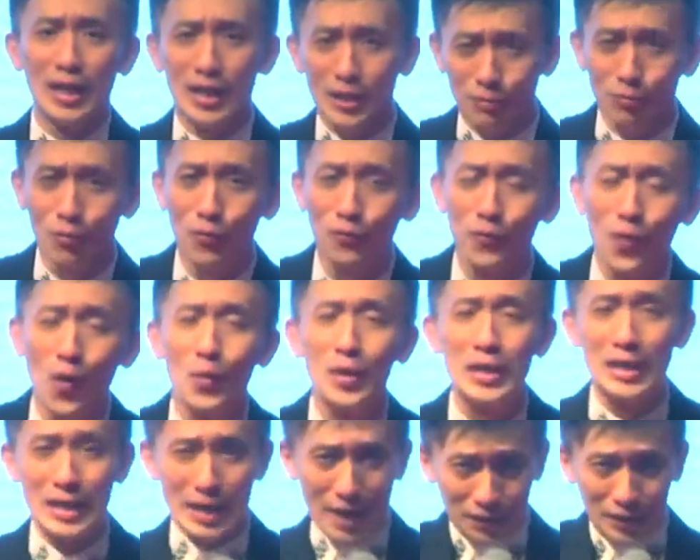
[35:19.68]
Let's move
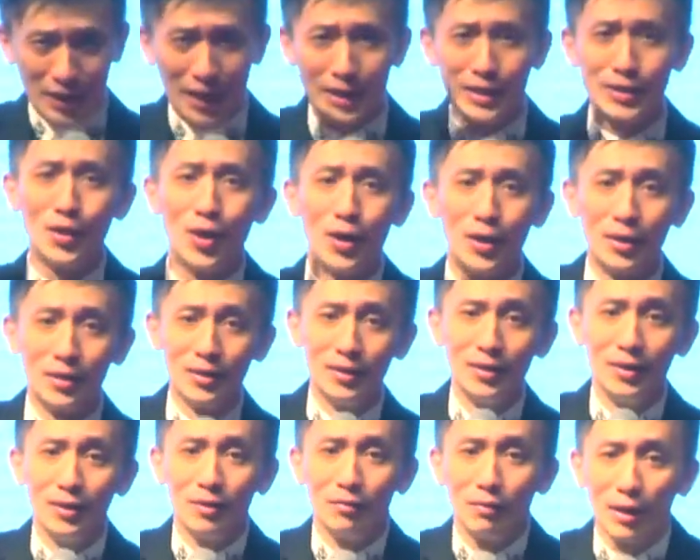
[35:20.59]
forward in life, can or
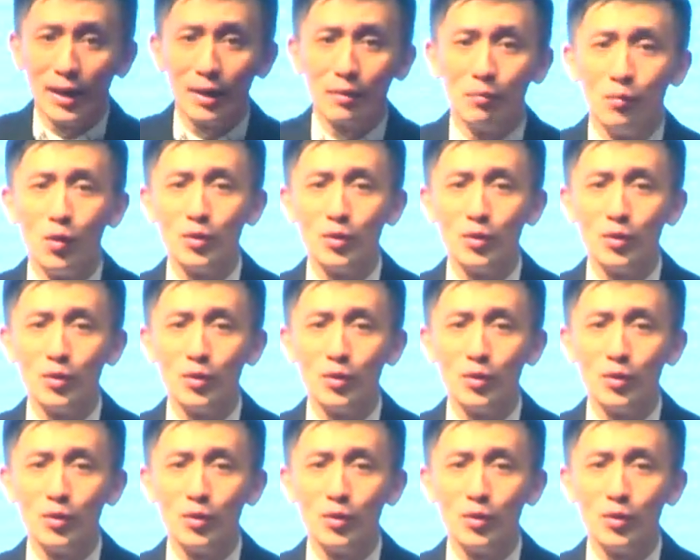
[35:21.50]
not? Right?